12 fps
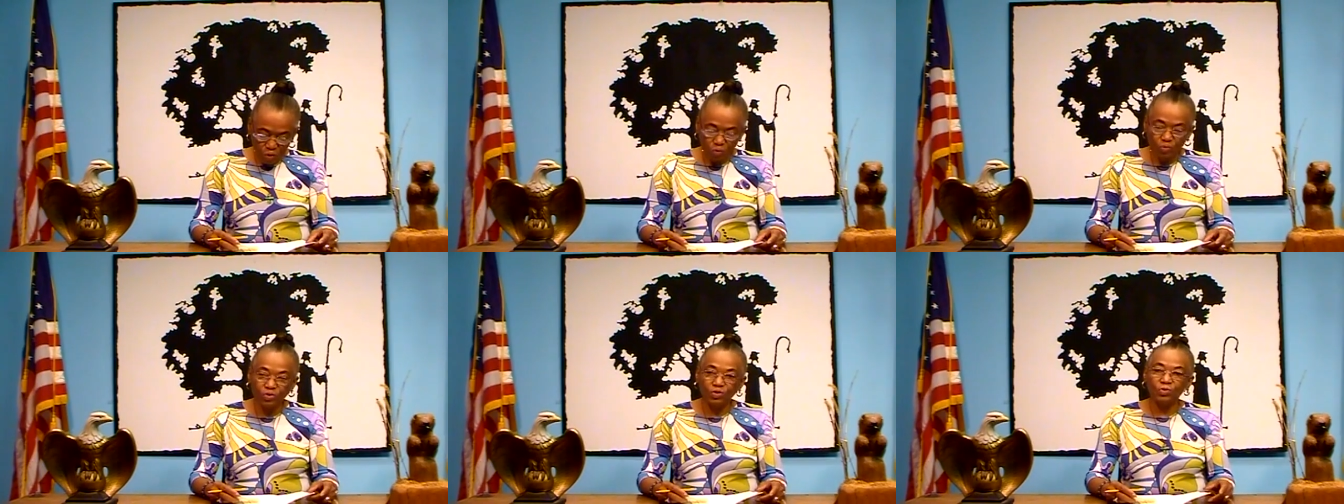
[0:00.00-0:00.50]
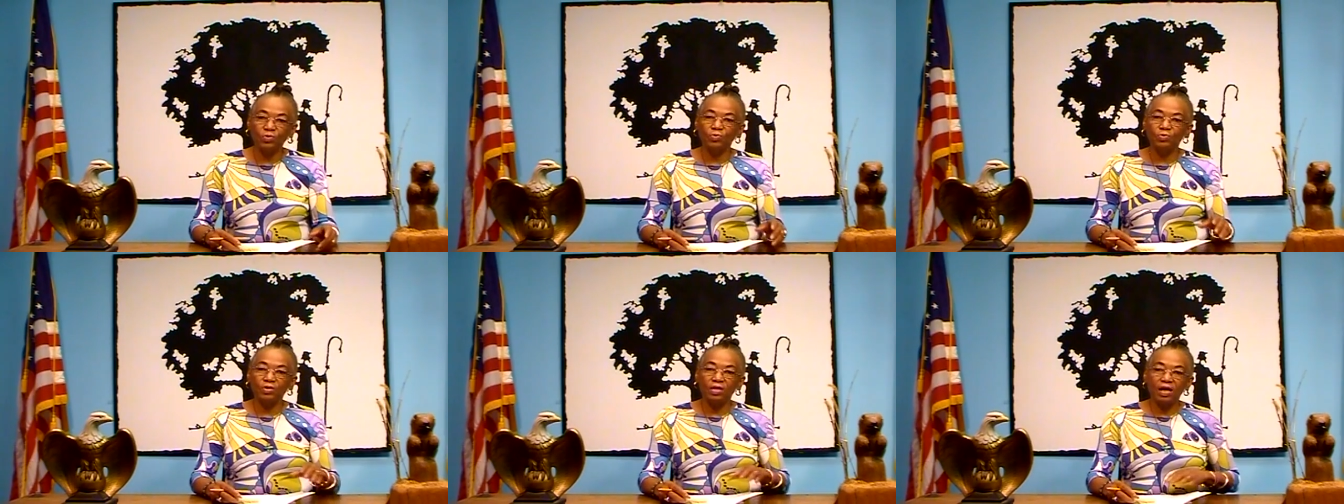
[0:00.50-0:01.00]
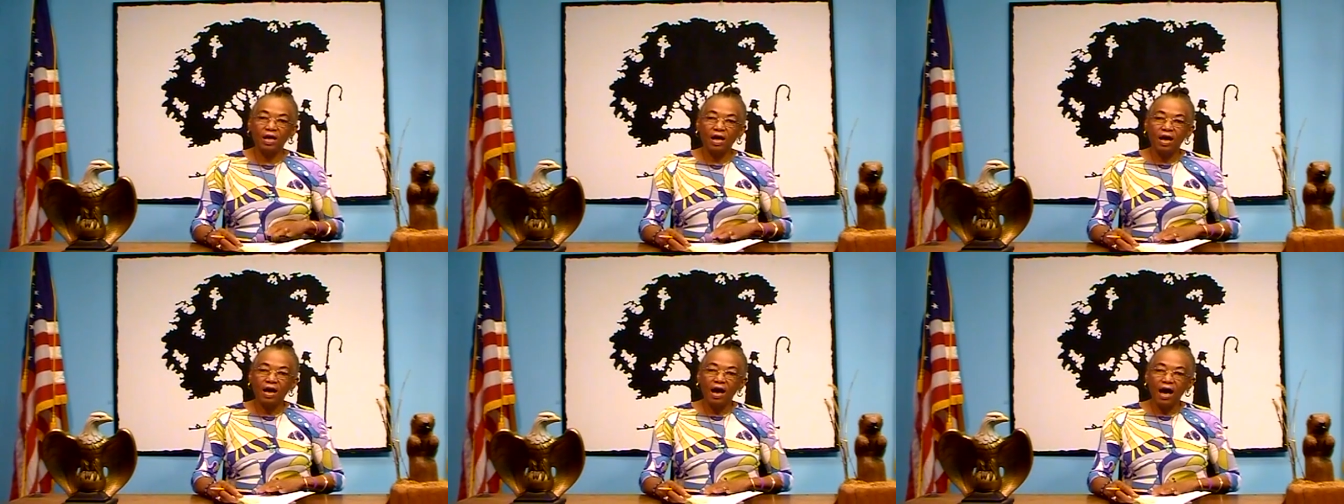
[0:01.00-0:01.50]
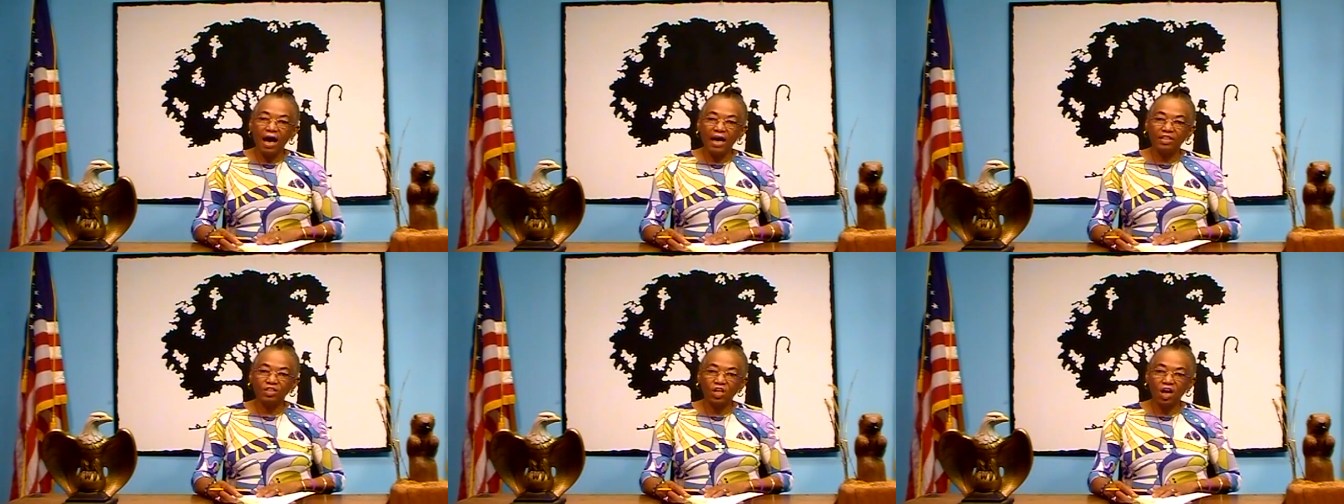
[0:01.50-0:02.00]
owes you
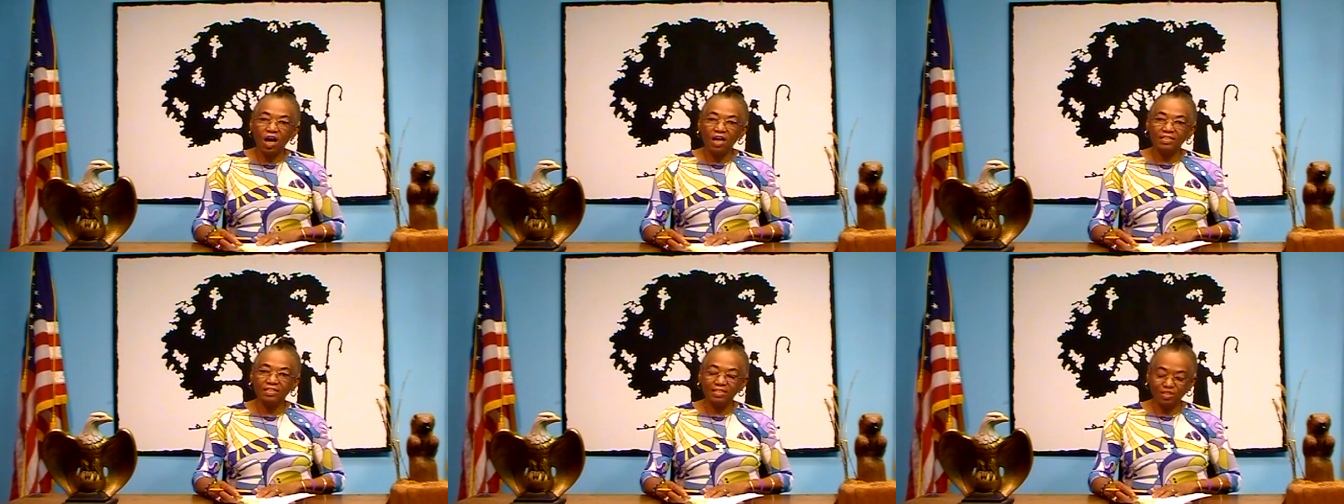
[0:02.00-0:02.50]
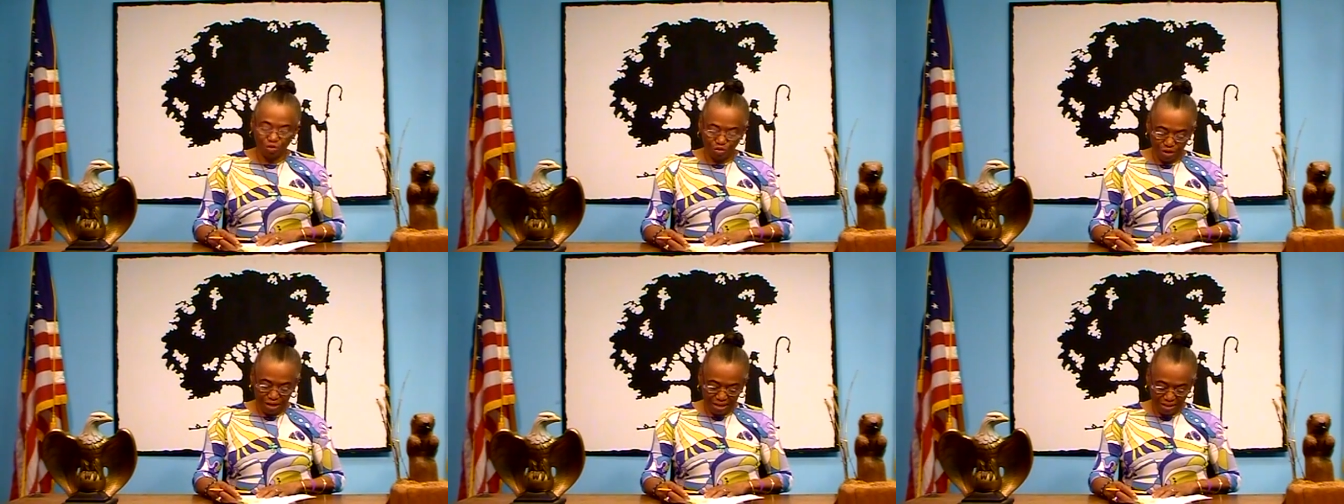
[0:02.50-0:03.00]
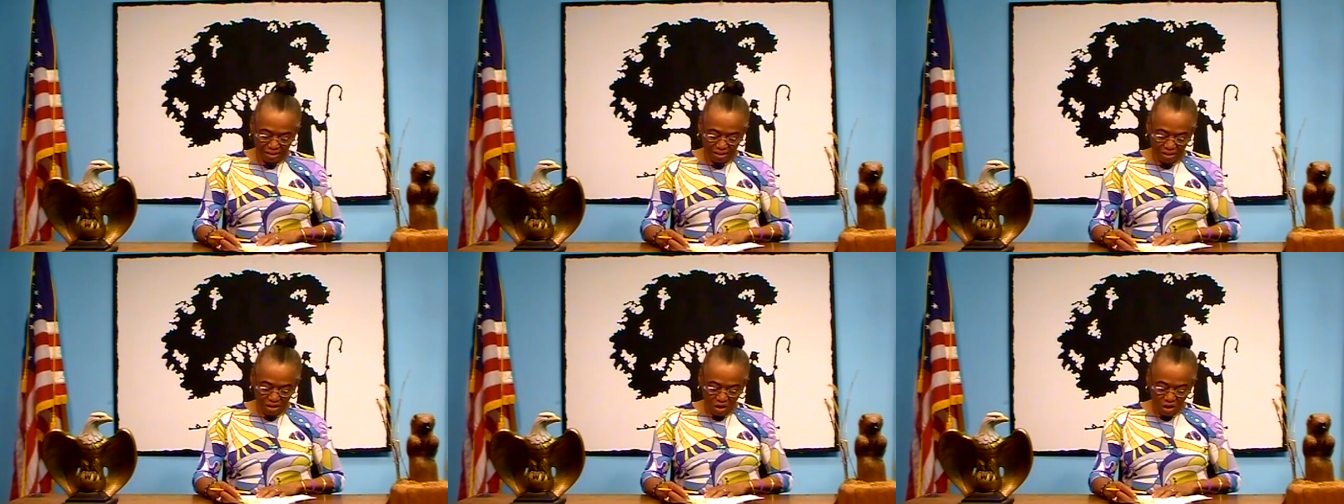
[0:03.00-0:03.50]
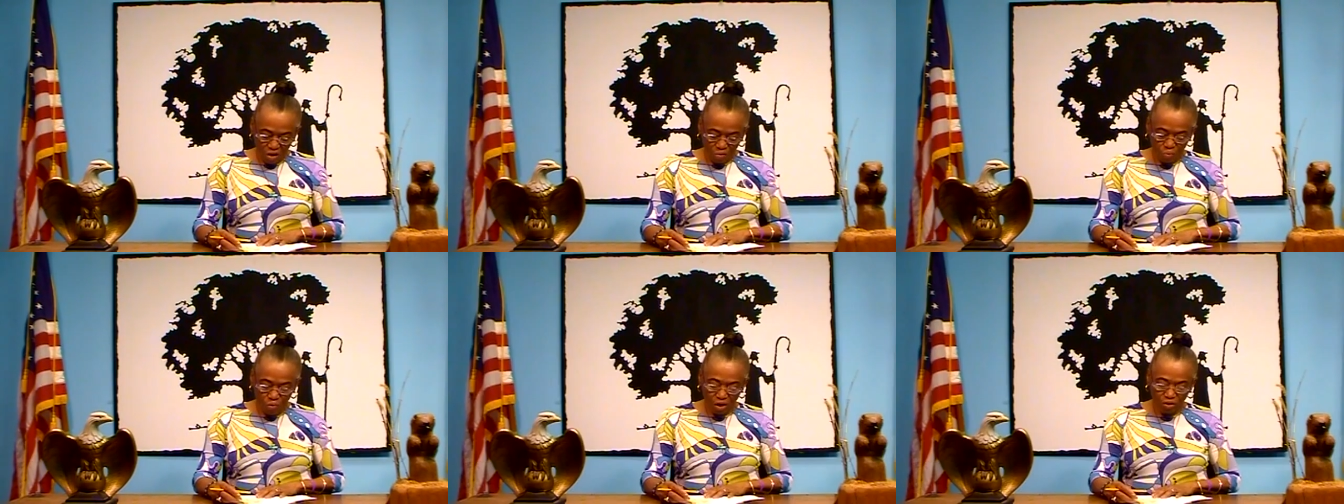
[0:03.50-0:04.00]
and concentrate
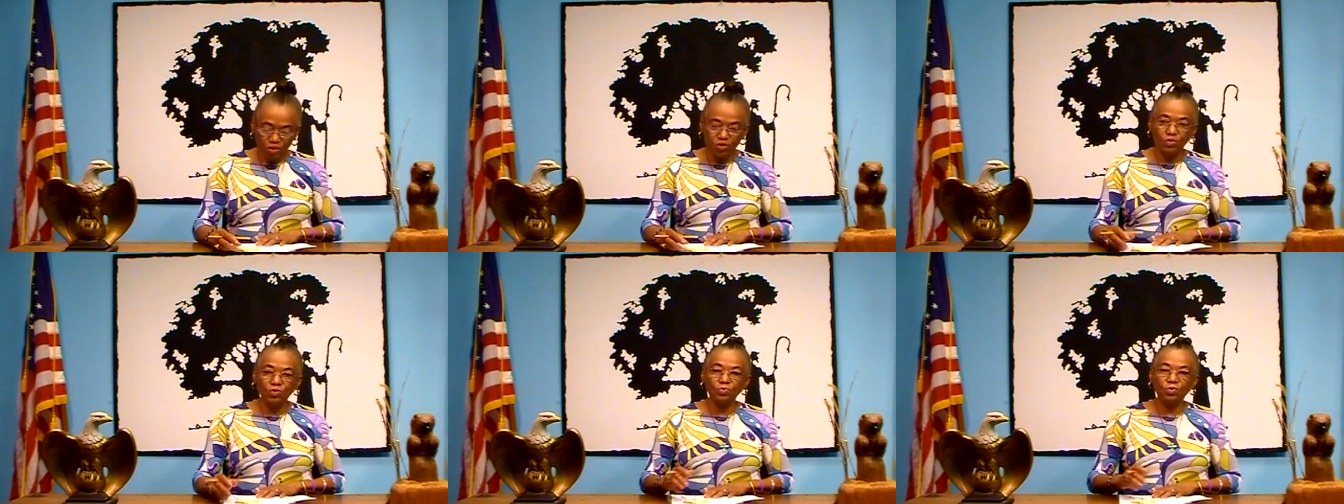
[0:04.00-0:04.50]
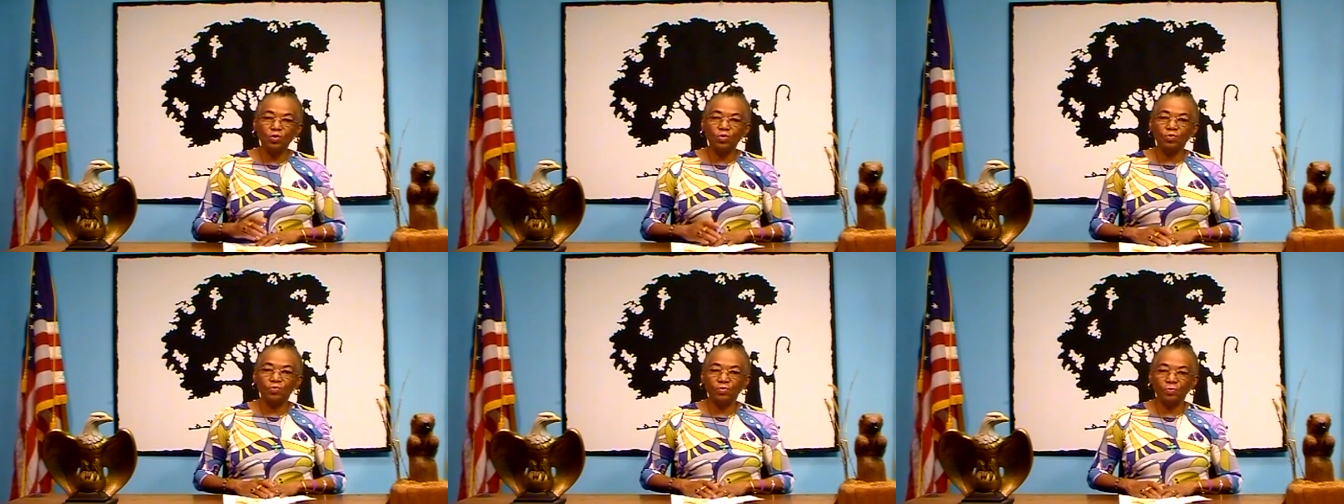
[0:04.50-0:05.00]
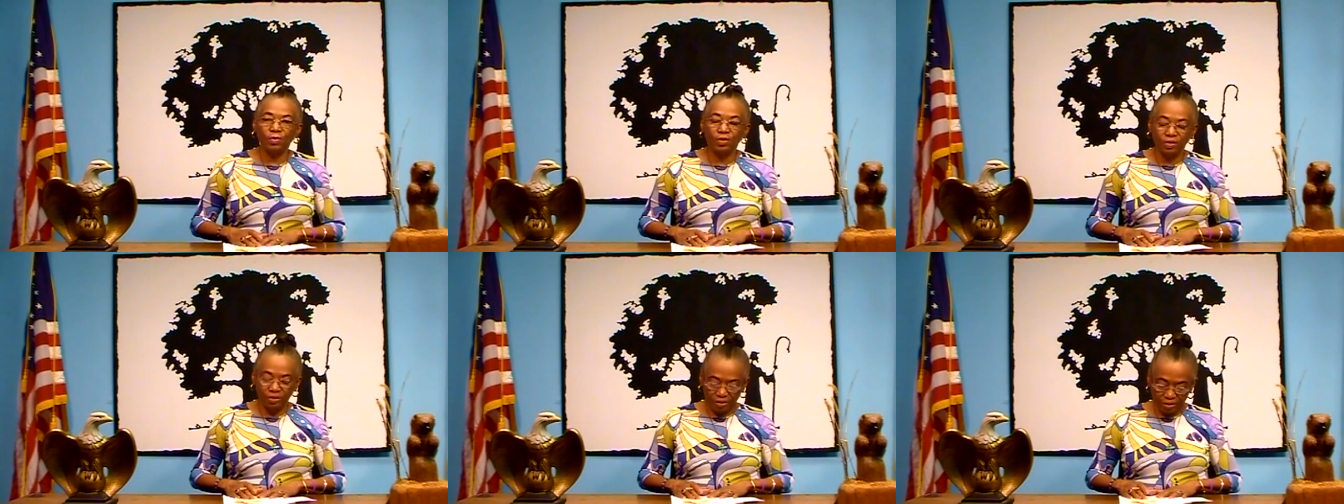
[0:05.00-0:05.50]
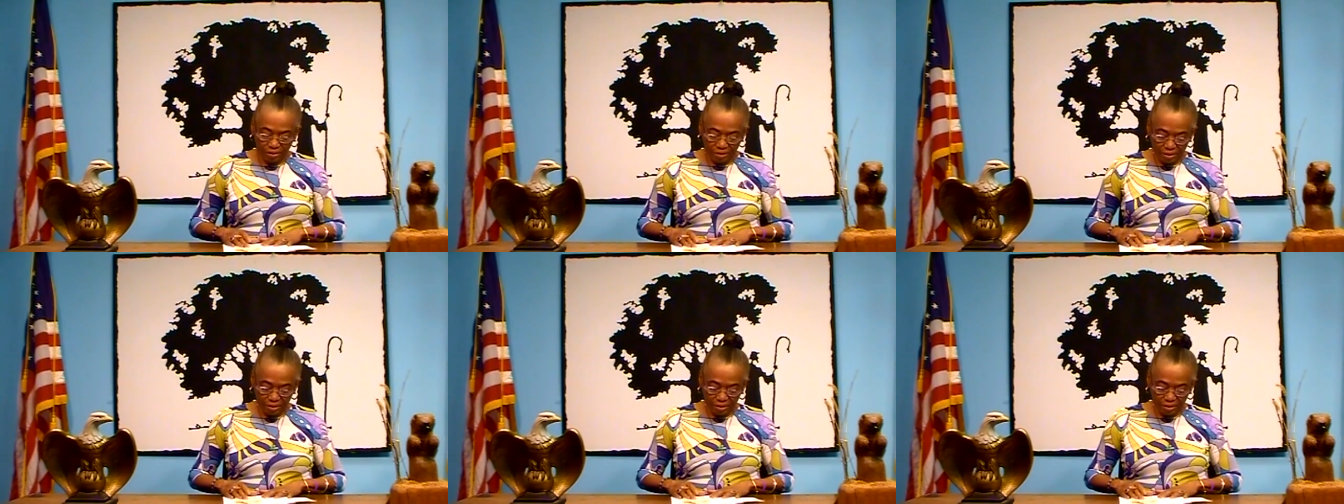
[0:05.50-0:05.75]
on what you owe the world.